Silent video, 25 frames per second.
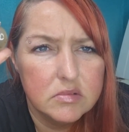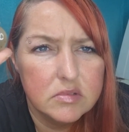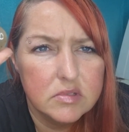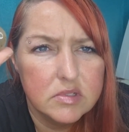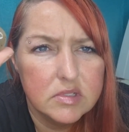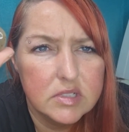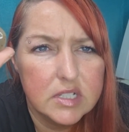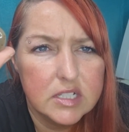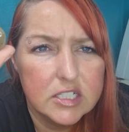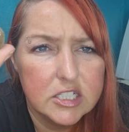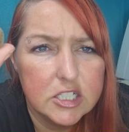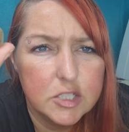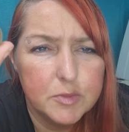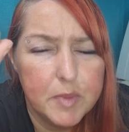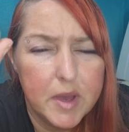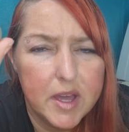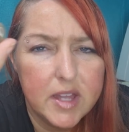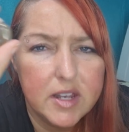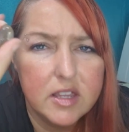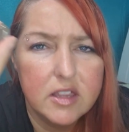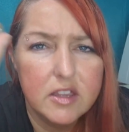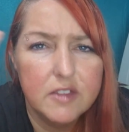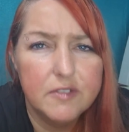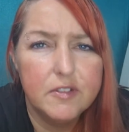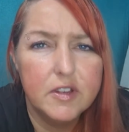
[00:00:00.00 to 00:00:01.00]
This is part
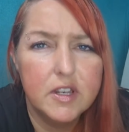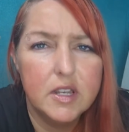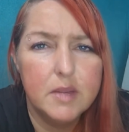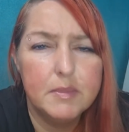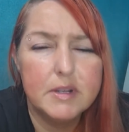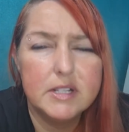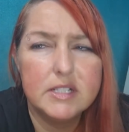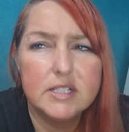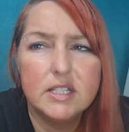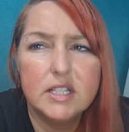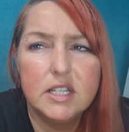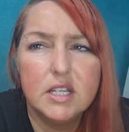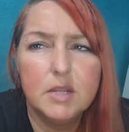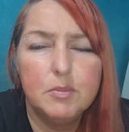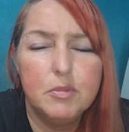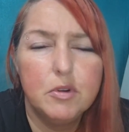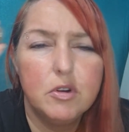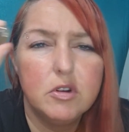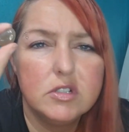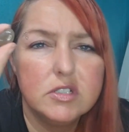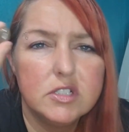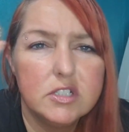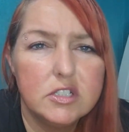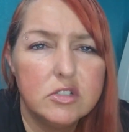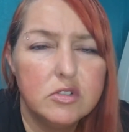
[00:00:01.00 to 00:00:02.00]
of the funny mystery
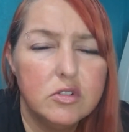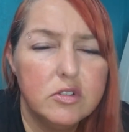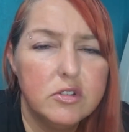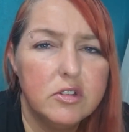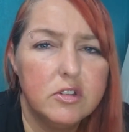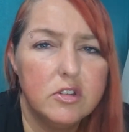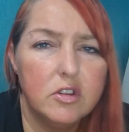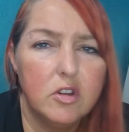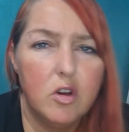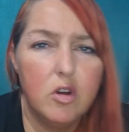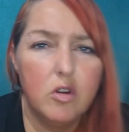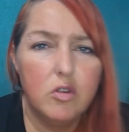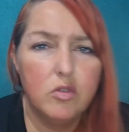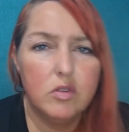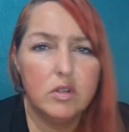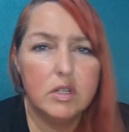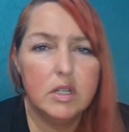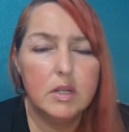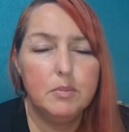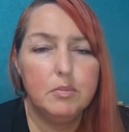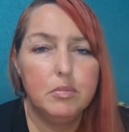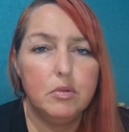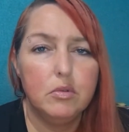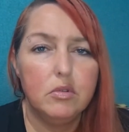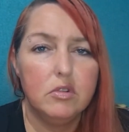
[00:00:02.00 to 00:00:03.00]
boxes, so they're not all
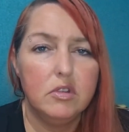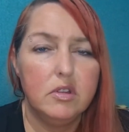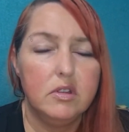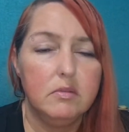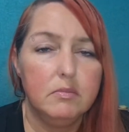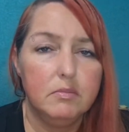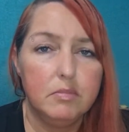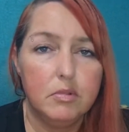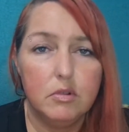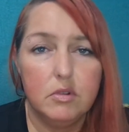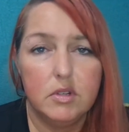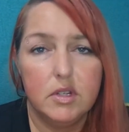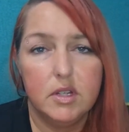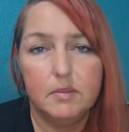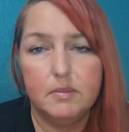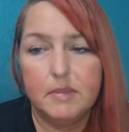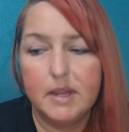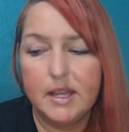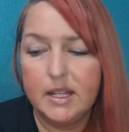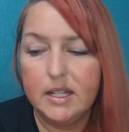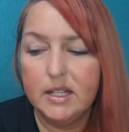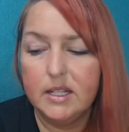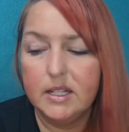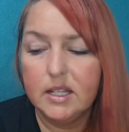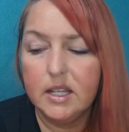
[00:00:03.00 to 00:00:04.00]
going to blow your
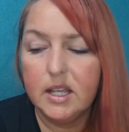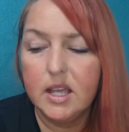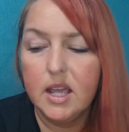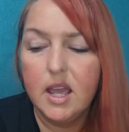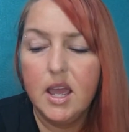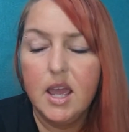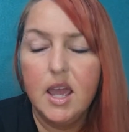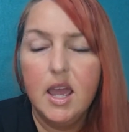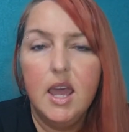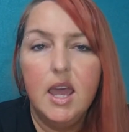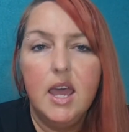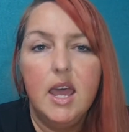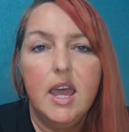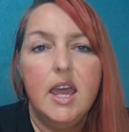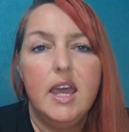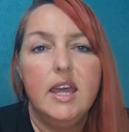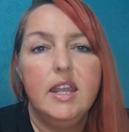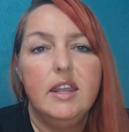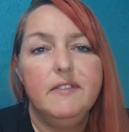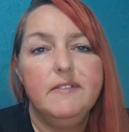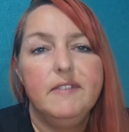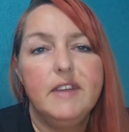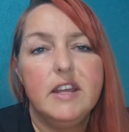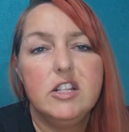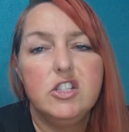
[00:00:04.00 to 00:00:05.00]
mind. And
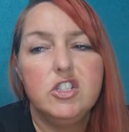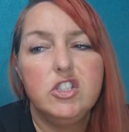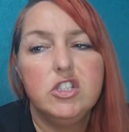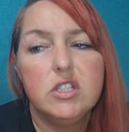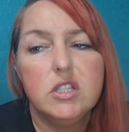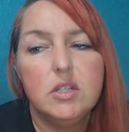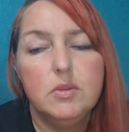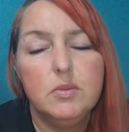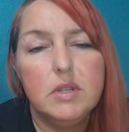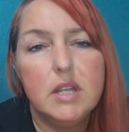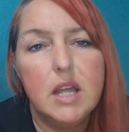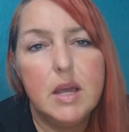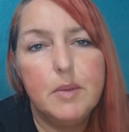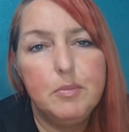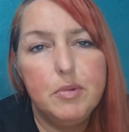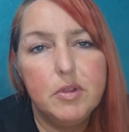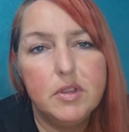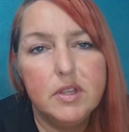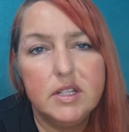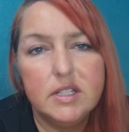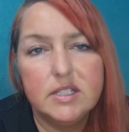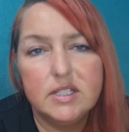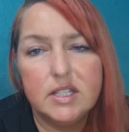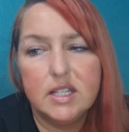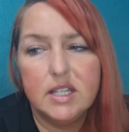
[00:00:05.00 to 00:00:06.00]
eventually when I put
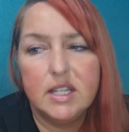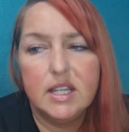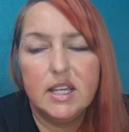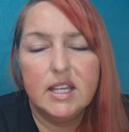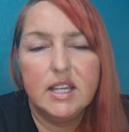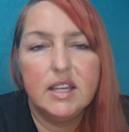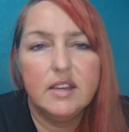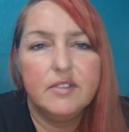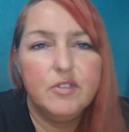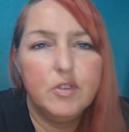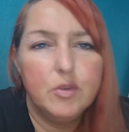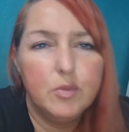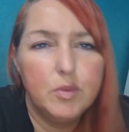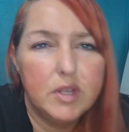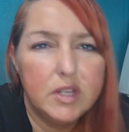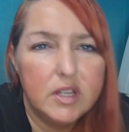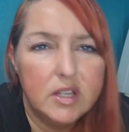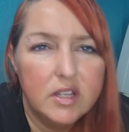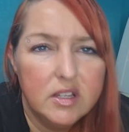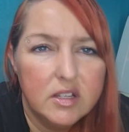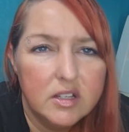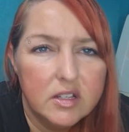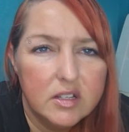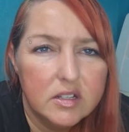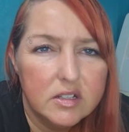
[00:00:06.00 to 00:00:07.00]
these into a giveaway,
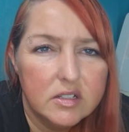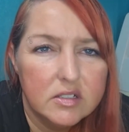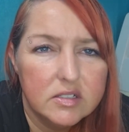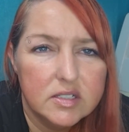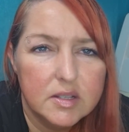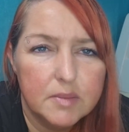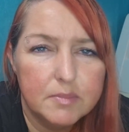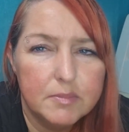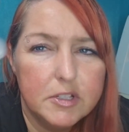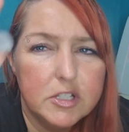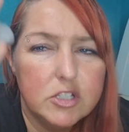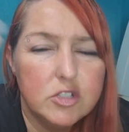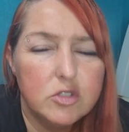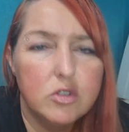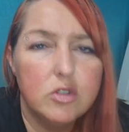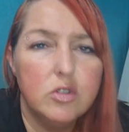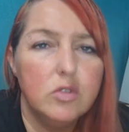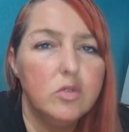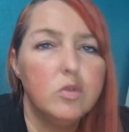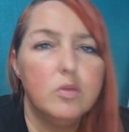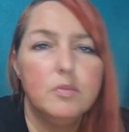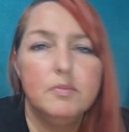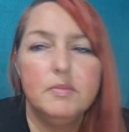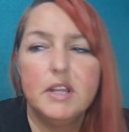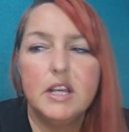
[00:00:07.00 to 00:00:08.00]
somebody's going to
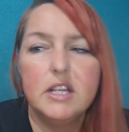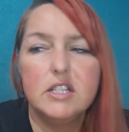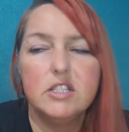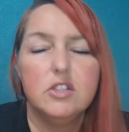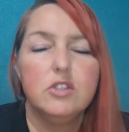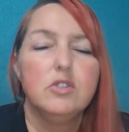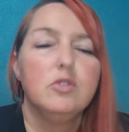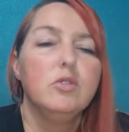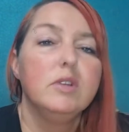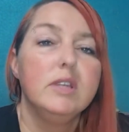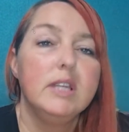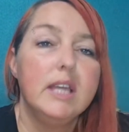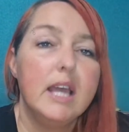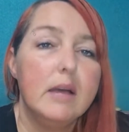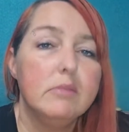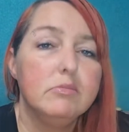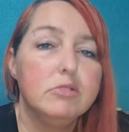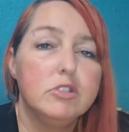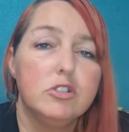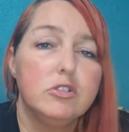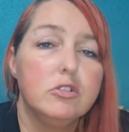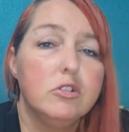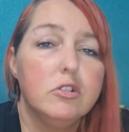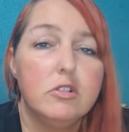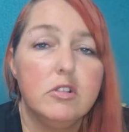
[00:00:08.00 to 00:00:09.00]
open this and they're going to
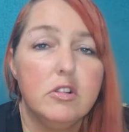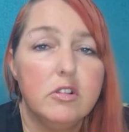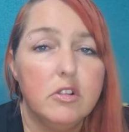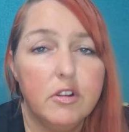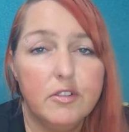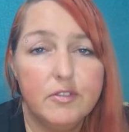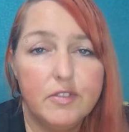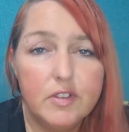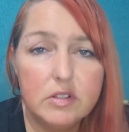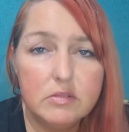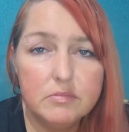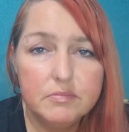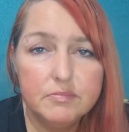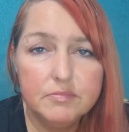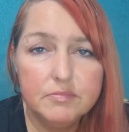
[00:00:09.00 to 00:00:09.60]
absolutely love it.